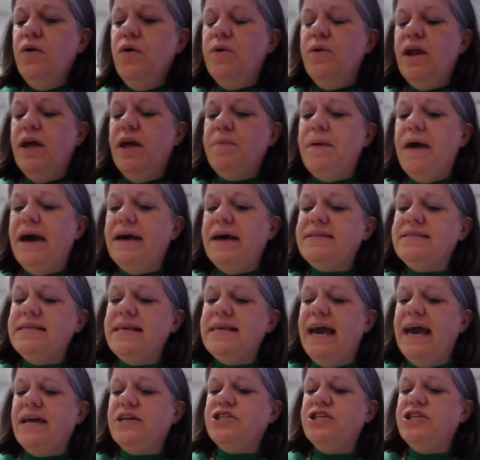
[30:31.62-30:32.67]
When I passed the
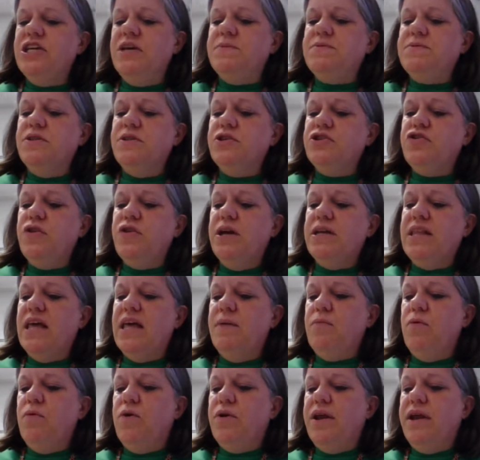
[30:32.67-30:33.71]
ash heaps on the train
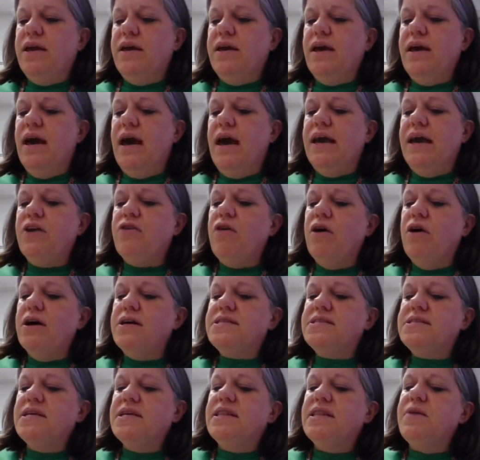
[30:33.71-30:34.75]
that morning, I
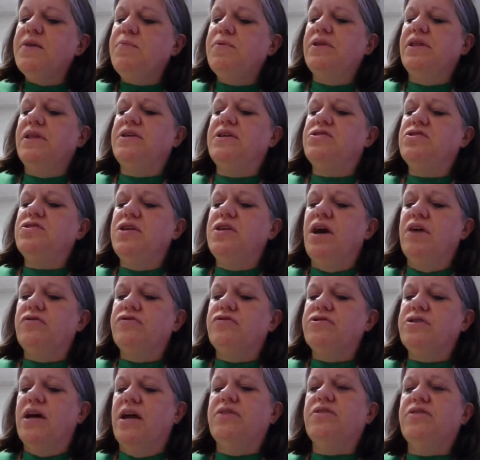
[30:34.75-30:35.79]
crossed deliberately to the other
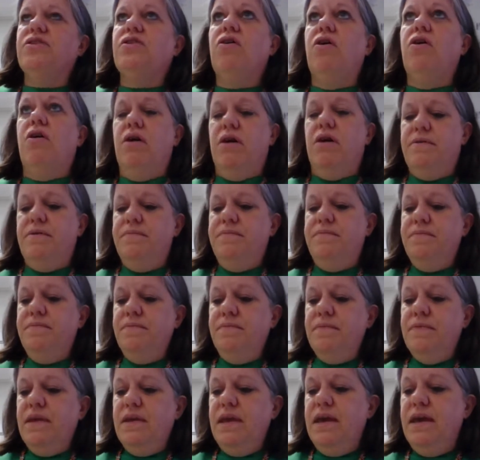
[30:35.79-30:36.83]
side of the car.
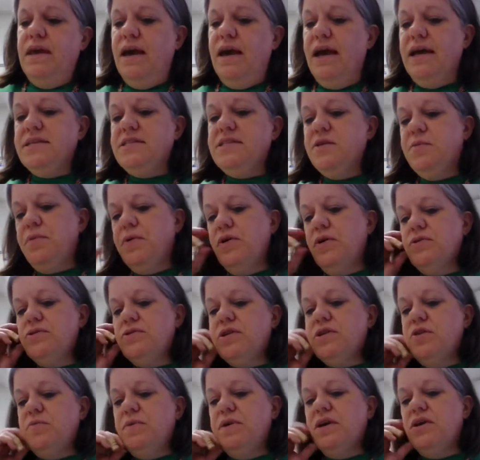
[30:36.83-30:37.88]
I suppose
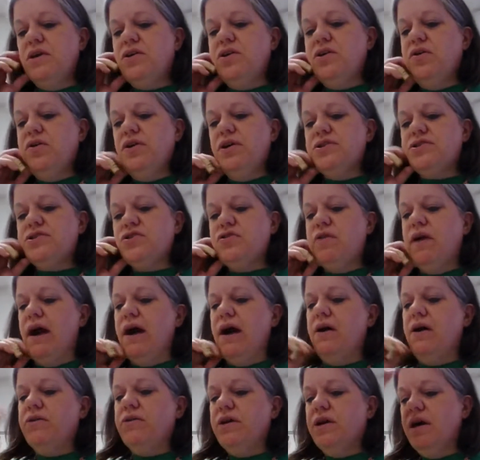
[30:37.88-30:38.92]
there'd be a curious
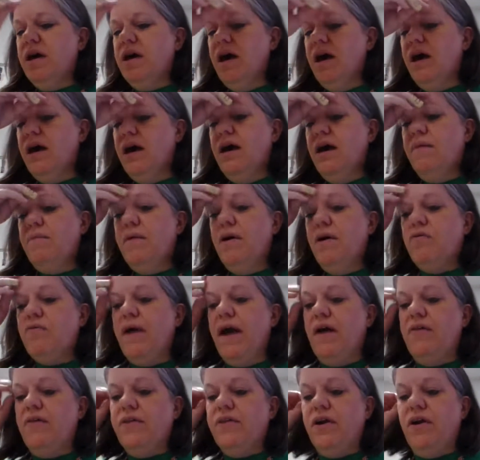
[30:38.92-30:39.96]
crowd um,
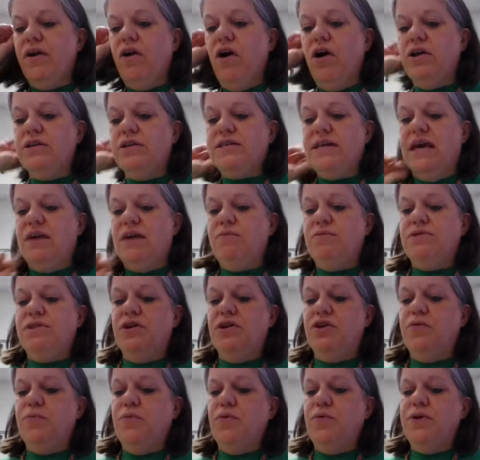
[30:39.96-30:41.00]
around there all day with
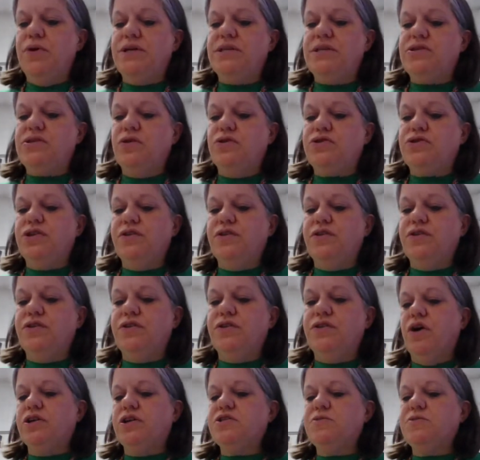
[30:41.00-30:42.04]
little boys
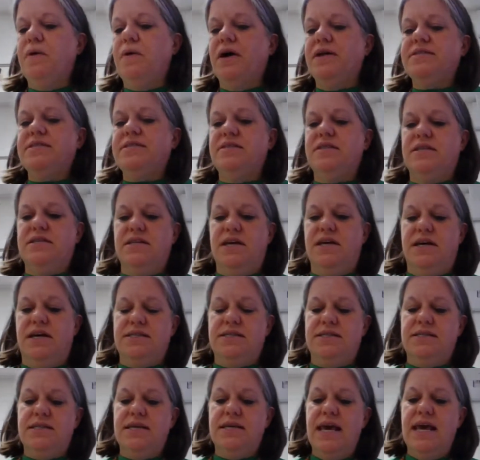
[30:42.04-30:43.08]
searching for dark spots in the
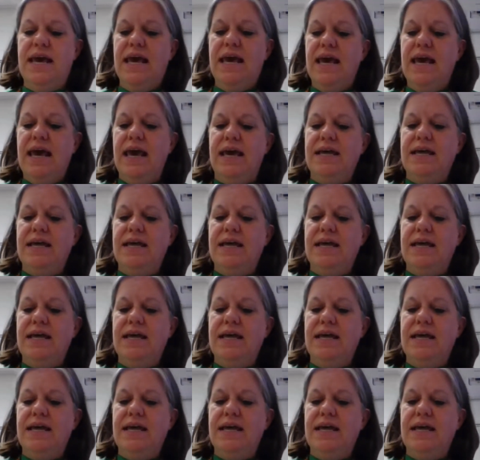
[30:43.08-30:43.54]
dust